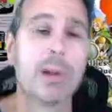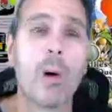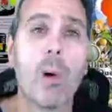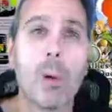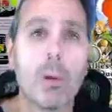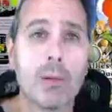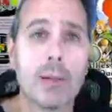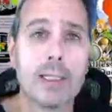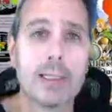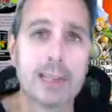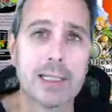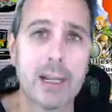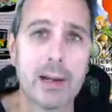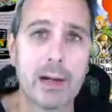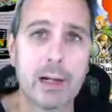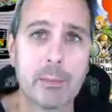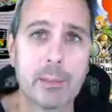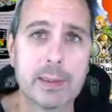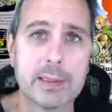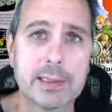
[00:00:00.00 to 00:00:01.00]
whole day
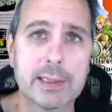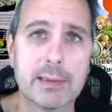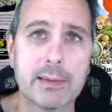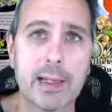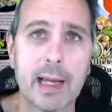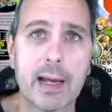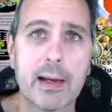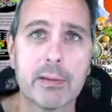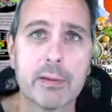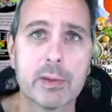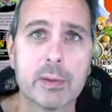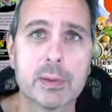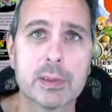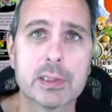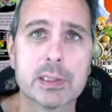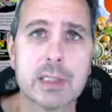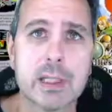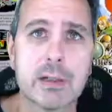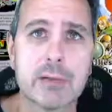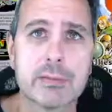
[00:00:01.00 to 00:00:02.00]
Saturday basically out doing
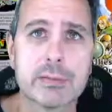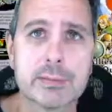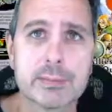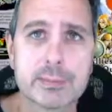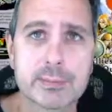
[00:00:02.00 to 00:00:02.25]
stuff.